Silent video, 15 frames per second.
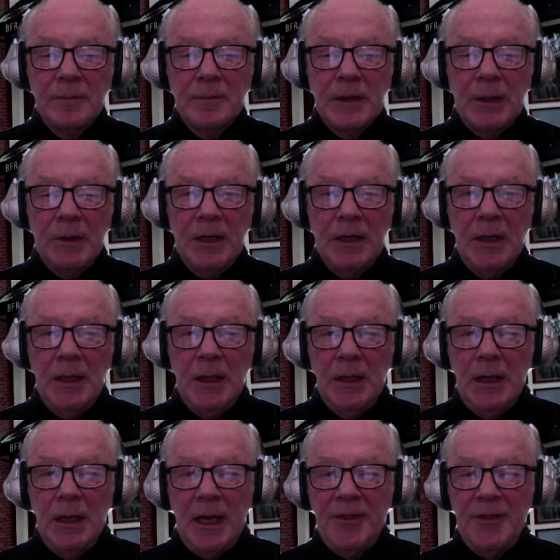Well,
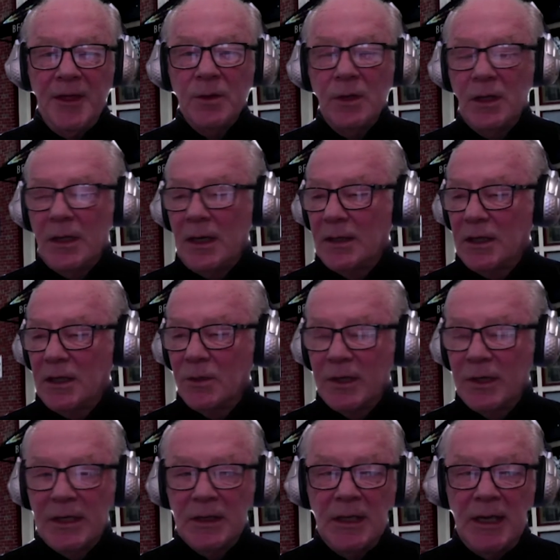I think I think
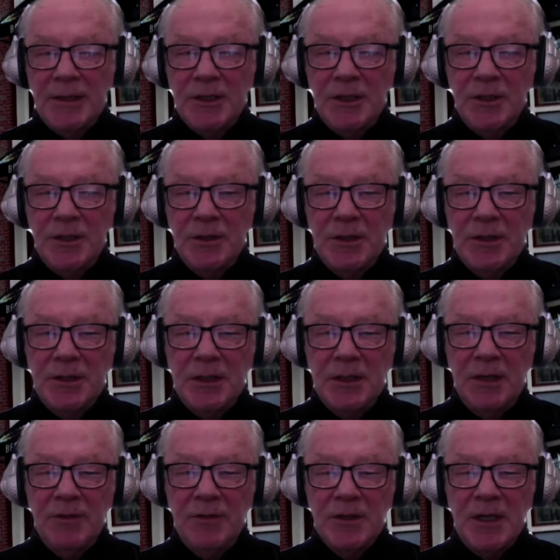what I'd like to do is to
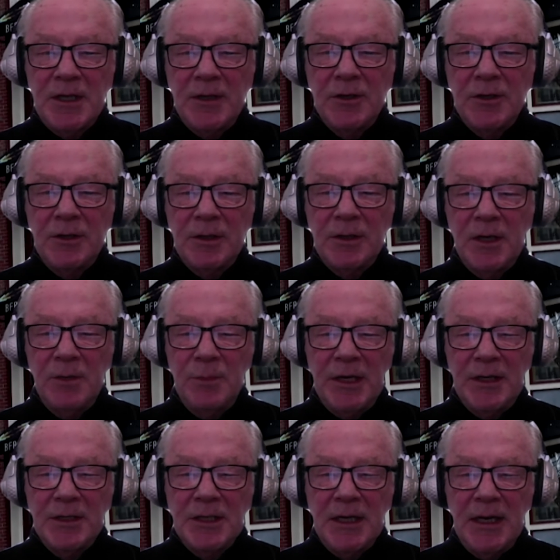give the senator a little bit
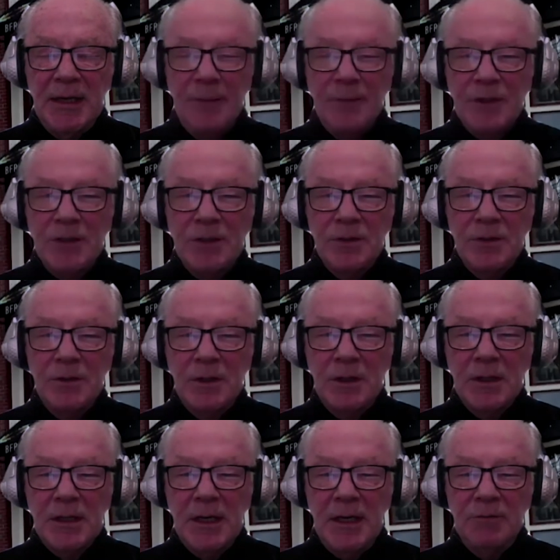of time to
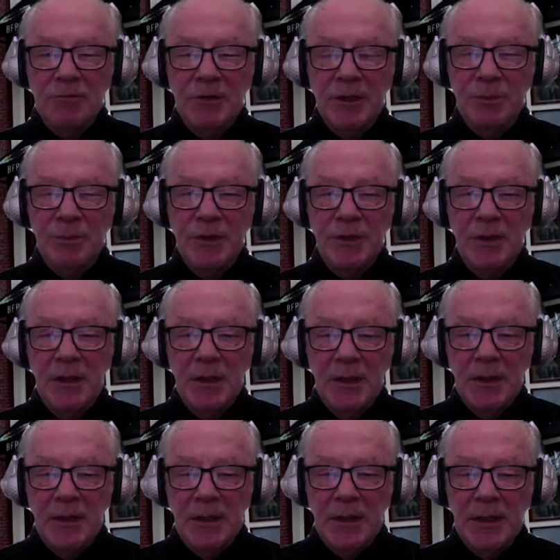uh, kind of reboot
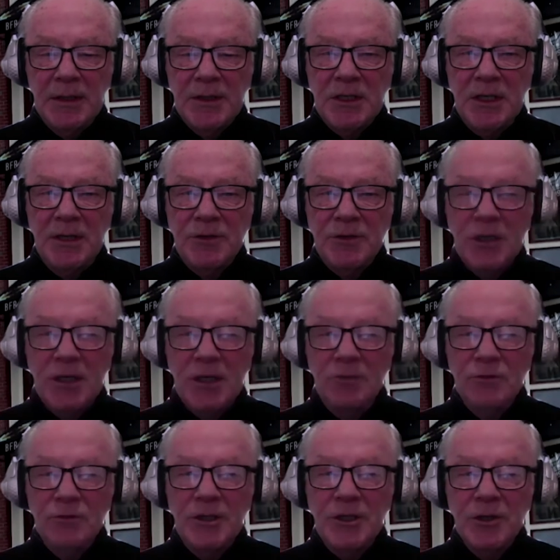and see if she can
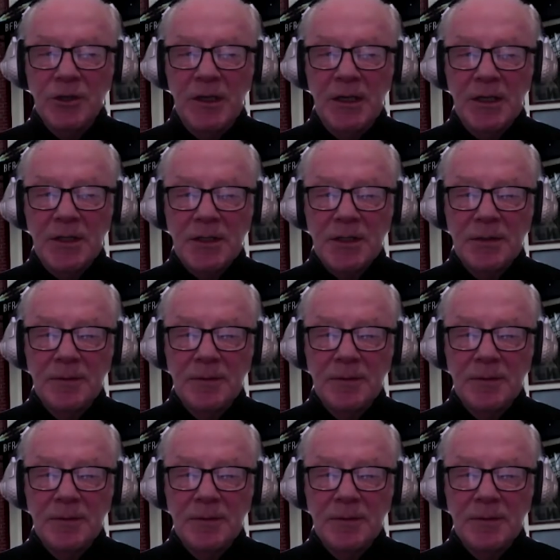rejoin us.